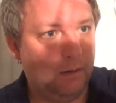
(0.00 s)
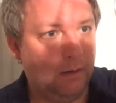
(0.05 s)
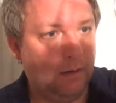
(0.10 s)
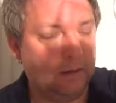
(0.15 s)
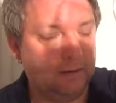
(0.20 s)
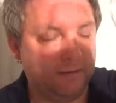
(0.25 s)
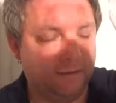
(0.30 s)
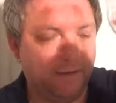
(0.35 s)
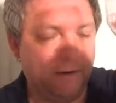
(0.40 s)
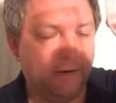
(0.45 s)

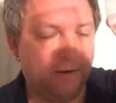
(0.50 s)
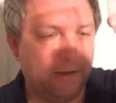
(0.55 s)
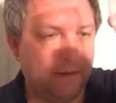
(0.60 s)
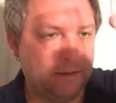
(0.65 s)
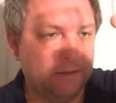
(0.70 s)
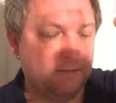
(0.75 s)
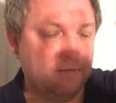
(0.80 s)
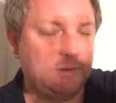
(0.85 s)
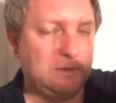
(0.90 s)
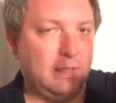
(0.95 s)
It's very
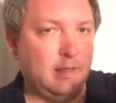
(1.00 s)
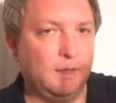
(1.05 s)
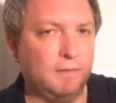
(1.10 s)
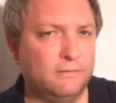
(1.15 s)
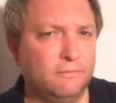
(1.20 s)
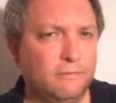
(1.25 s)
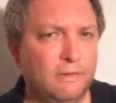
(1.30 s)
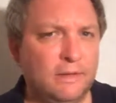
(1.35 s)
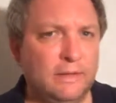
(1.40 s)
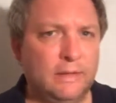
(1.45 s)
interesting.
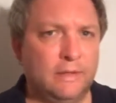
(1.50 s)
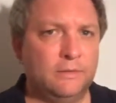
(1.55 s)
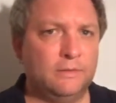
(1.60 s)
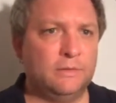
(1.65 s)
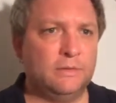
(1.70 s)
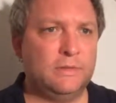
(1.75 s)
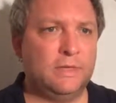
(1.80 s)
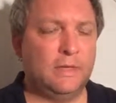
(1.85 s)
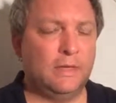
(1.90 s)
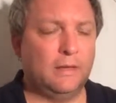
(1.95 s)
It's really
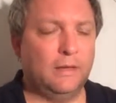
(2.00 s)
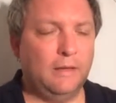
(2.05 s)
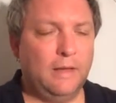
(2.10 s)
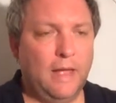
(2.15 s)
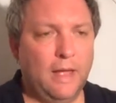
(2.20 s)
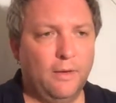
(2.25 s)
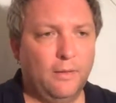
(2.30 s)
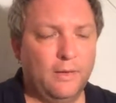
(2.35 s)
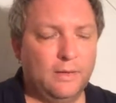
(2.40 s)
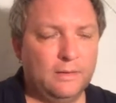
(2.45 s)
interesting
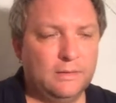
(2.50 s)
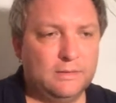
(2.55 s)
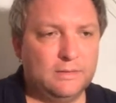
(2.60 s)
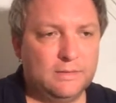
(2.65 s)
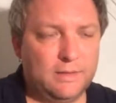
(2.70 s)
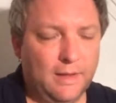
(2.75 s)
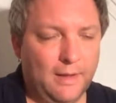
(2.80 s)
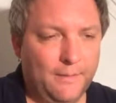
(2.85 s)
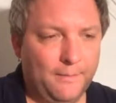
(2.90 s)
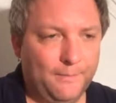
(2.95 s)
how it's